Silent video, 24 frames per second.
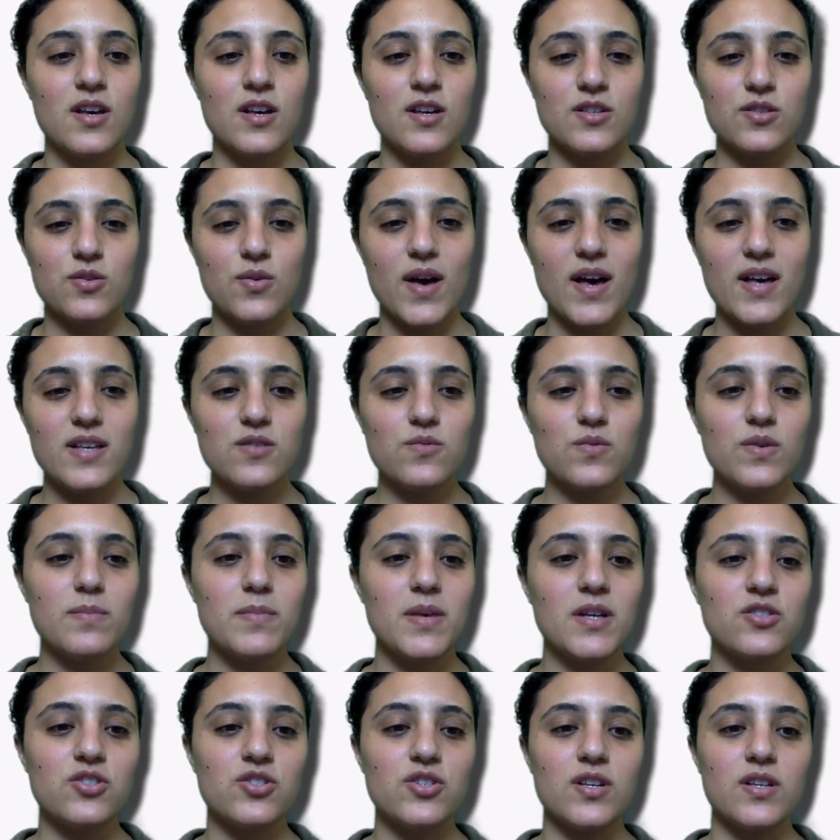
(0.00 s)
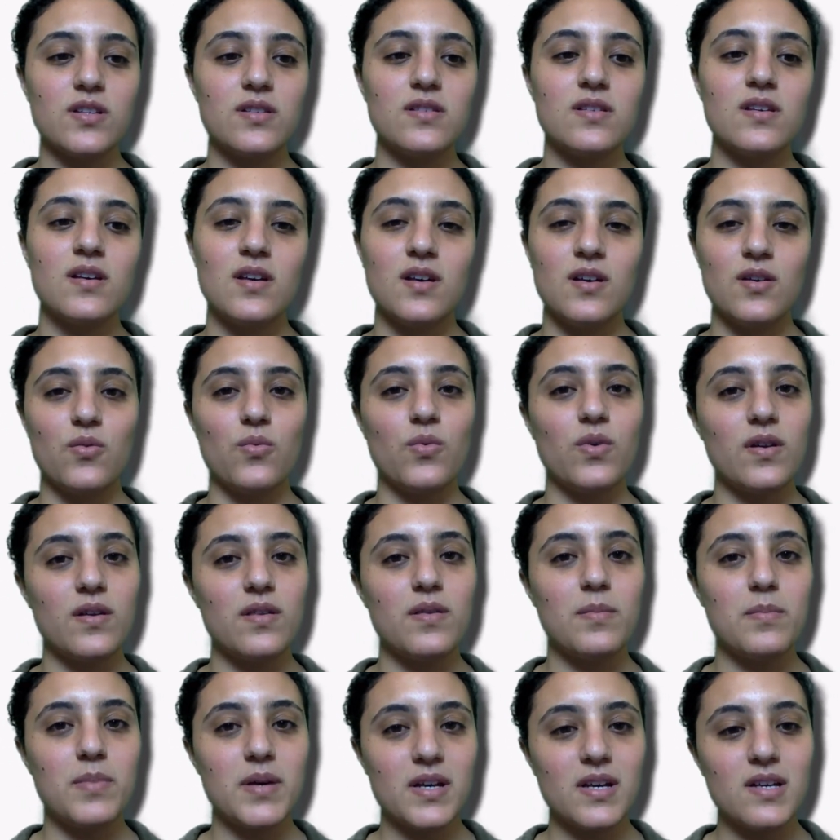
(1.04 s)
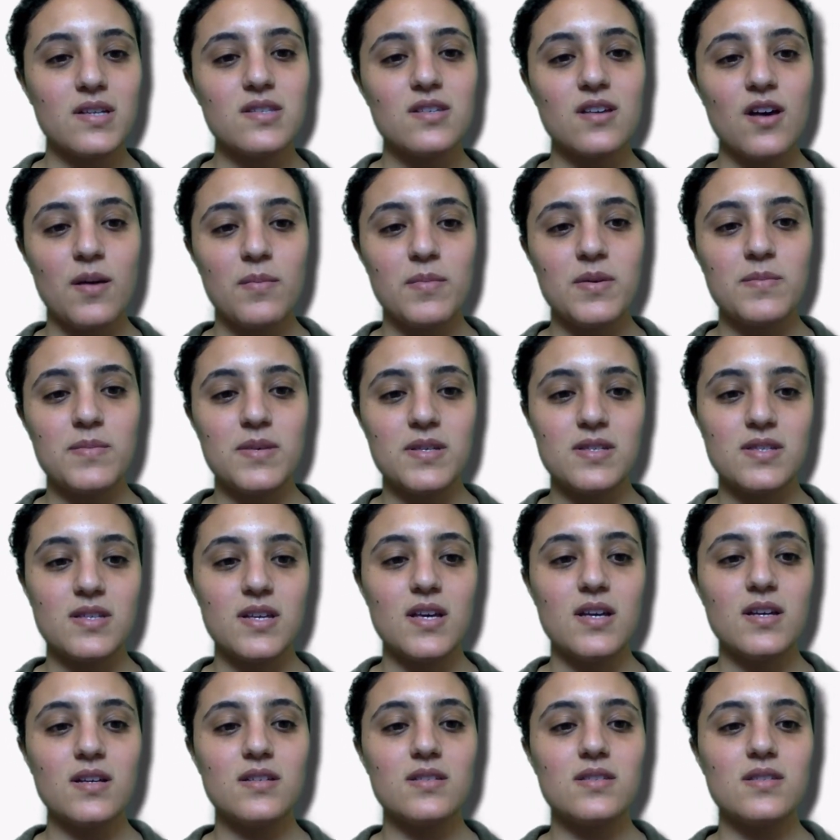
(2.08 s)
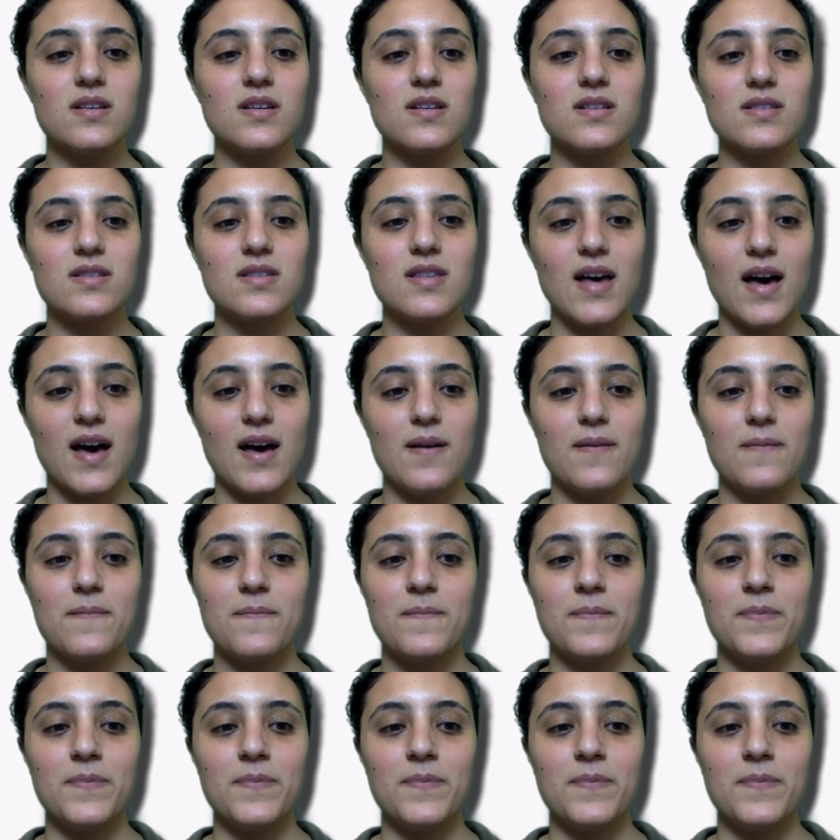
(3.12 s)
So as we mentioned, one of the biggest common mistakes is that